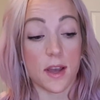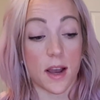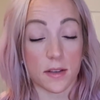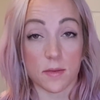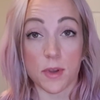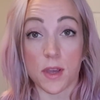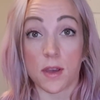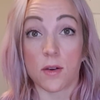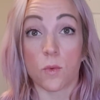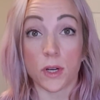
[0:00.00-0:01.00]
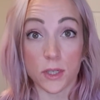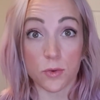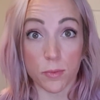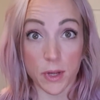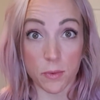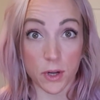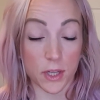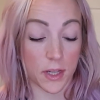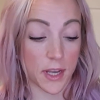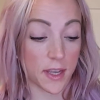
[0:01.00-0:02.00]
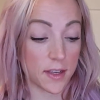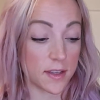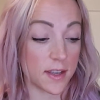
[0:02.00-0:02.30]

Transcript: ask me, what does your blood work look like?